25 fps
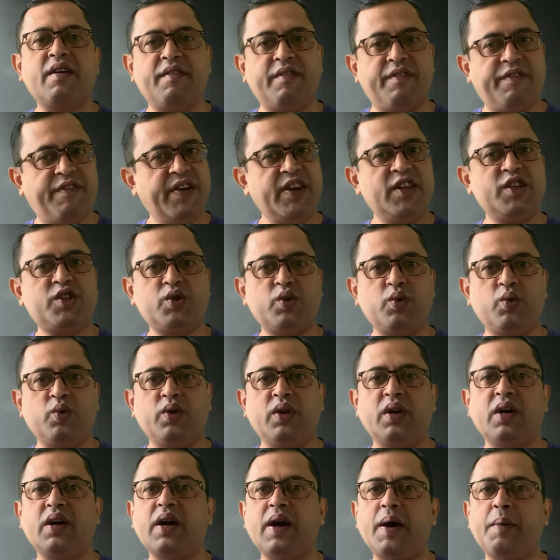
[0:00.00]
Very
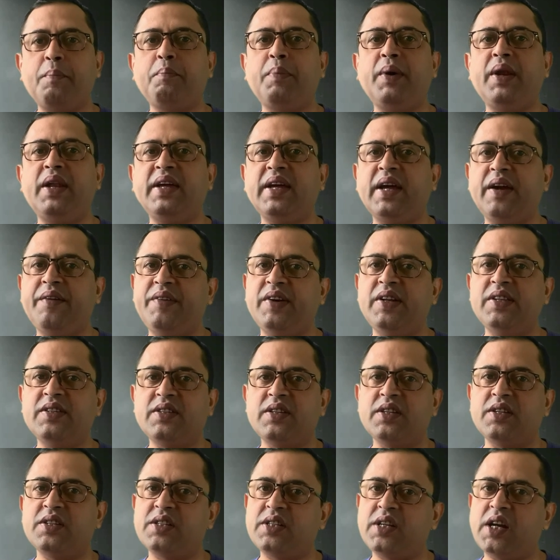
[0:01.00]
soon, compelling
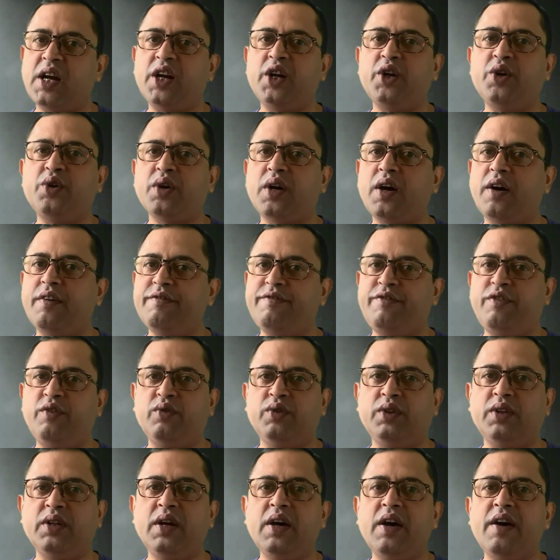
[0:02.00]
evidences started to come
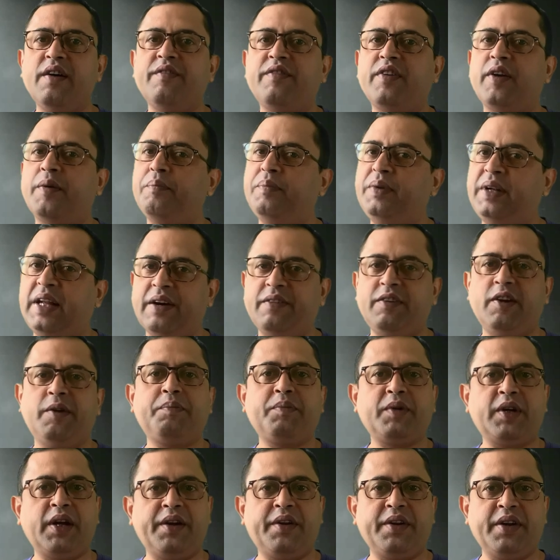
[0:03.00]
forth from
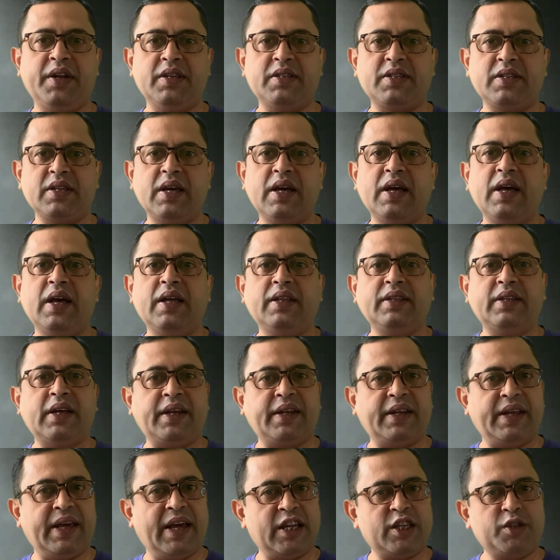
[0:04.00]
developed countries
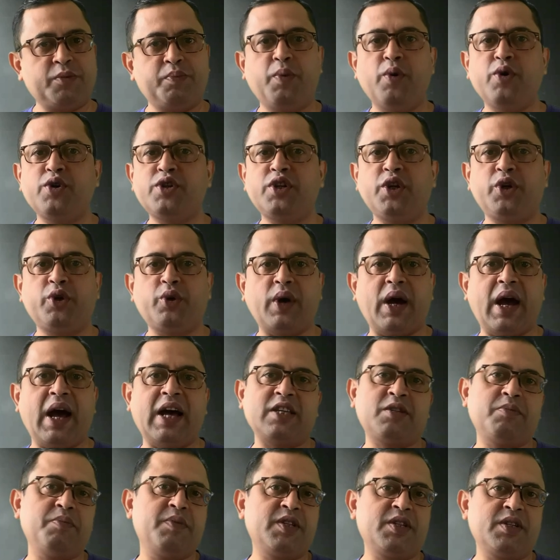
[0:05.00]
that exposure to
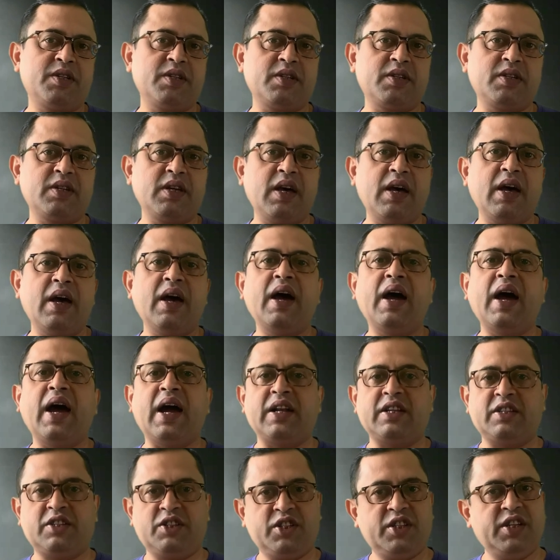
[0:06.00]
asbestos
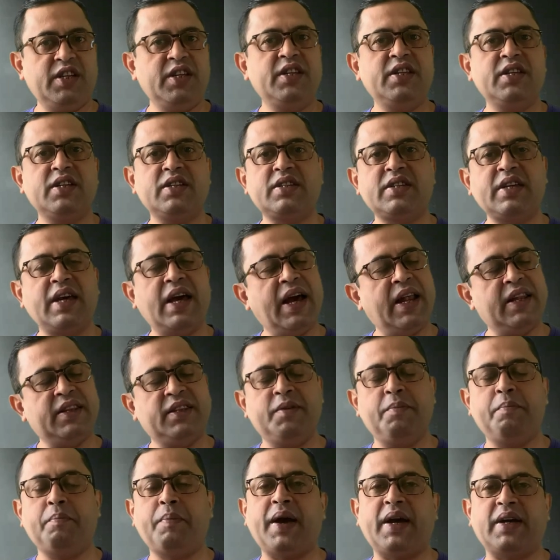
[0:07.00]
had serious
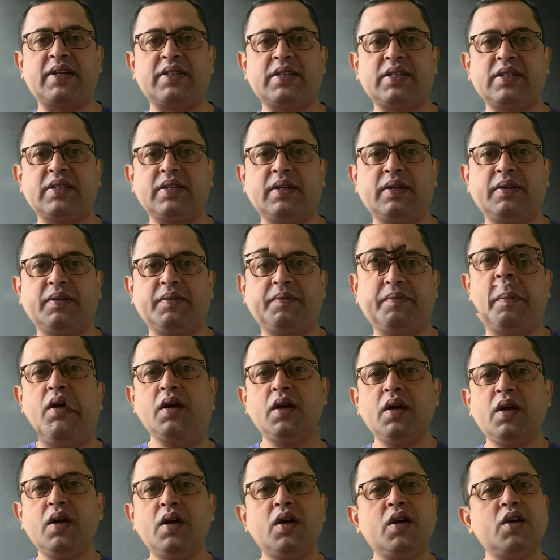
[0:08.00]
health impacts.
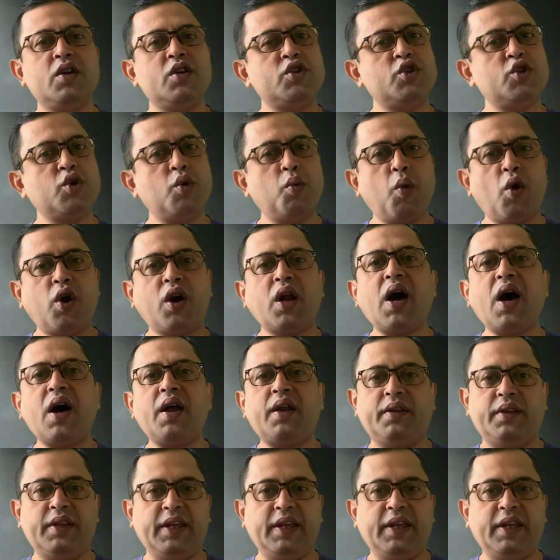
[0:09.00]
So what are